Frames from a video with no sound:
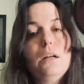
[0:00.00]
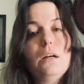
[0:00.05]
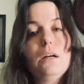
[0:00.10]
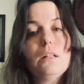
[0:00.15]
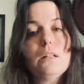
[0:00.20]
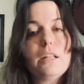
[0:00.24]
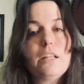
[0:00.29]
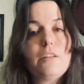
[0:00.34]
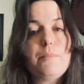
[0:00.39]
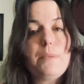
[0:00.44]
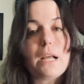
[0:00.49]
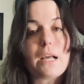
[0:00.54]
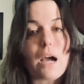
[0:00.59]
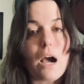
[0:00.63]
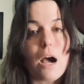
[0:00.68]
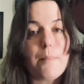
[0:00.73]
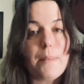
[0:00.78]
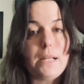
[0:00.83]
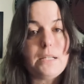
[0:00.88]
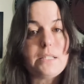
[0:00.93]
leave me a
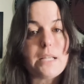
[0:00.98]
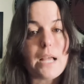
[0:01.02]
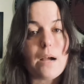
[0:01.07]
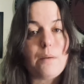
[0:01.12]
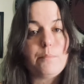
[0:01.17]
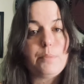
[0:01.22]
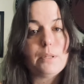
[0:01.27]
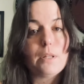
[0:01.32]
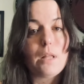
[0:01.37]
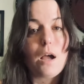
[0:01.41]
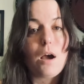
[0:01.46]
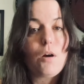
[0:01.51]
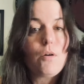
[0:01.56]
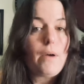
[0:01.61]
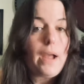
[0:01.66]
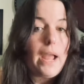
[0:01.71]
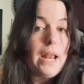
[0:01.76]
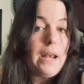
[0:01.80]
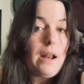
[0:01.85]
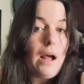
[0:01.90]
comment down below,
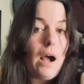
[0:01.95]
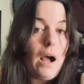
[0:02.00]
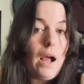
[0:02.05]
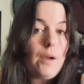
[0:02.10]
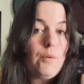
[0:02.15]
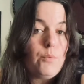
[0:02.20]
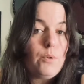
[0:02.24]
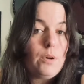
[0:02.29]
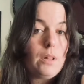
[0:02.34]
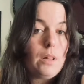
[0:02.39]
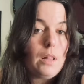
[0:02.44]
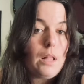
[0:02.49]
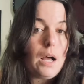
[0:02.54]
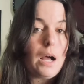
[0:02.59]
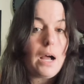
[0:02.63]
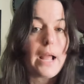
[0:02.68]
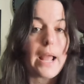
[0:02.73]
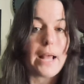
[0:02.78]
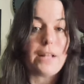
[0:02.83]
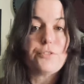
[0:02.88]
and I will
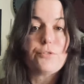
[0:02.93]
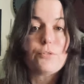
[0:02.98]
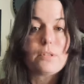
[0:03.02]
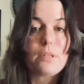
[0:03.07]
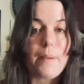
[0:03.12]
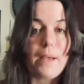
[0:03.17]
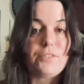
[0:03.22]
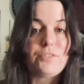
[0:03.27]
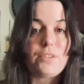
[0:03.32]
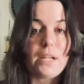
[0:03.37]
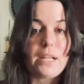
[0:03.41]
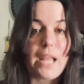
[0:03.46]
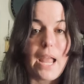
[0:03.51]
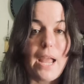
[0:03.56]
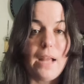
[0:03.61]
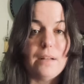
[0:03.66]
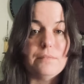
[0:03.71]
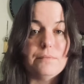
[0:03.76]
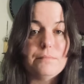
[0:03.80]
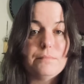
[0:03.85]
answer it the best I
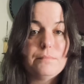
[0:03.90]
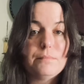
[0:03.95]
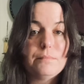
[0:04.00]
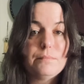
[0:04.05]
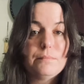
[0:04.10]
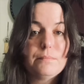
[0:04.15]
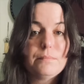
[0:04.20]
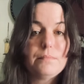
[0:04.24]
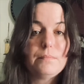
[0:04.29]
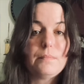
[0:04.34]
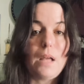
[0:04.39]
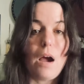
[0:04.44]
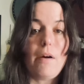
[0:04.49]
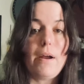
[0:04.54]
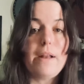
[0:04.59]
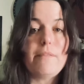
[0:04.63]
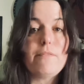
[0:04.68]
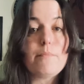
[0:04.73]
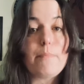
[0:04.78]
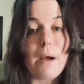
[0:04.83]
can. All
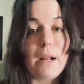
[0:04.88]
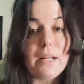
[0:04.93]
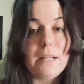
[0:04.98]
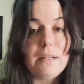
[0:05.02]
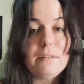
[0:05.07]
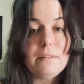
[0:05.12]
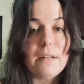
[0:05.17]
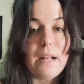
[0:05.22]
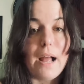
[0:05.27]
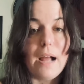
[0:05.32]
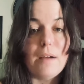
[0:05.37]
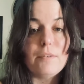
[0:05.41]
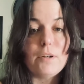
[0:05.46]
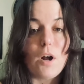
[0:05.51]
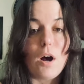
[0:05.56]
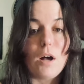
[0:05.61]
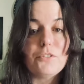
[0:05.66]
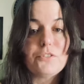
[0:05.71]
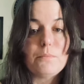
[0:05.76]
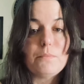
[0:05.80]
right, everybody, have an
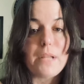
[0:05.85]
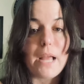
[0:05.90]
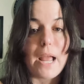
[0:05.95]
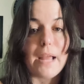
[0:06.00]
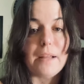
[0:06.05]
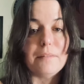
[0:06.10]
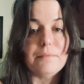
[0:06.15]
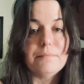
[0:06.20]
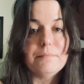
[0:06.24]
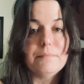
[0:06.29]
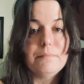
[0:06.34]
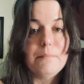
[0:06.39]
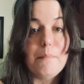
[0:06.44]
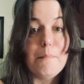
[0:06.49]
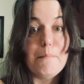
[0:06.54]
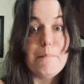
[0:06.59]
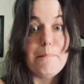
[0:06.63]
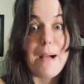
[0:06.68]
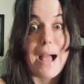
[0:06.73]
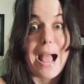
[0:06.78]
awesome day.
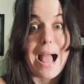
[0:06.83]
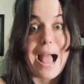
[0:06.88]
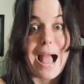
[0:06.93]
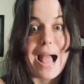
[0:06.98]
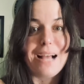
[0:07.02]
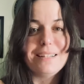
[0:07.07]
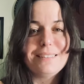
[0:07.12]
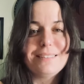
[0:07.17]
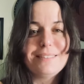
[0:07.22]
Bye.